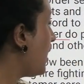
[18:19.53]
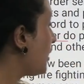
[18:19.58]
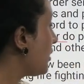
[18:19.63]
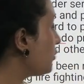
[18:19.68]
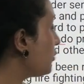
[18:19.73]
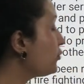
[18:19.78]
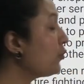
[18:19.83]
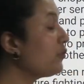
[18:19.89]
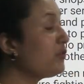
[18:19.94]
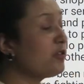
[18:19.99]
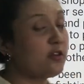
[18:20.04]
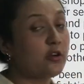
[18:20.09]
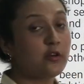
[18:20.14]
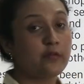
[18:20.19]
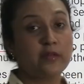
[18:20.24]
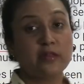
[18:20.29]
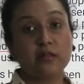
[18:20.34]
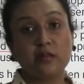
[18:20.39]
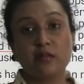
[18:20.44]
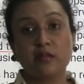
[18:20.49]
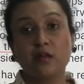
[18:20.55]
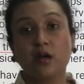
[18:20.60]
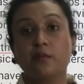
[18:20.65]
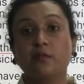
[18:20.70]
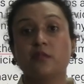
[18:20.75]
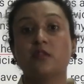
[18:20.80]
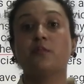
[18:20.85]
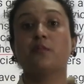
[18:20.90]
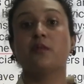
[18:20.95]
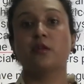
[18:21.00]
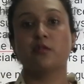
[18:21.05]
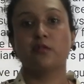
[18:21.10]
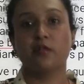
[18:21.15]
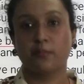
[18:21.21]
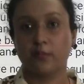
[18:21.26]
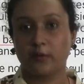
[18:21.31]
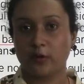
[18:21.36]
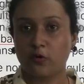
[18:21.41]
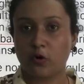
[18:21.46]
Now, those services comes the
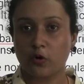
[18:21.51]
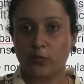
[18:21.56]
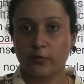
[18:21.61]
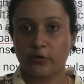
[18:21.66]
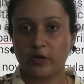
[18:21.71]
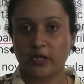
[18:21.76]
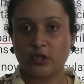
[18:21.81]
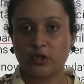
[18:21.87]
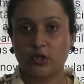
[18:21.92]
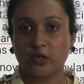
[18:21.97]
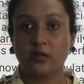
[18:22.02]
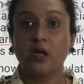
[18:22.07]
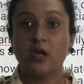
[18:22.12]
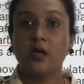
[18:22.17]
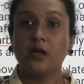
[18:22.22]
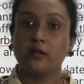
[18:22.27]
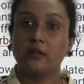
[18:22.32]
municipal corporation.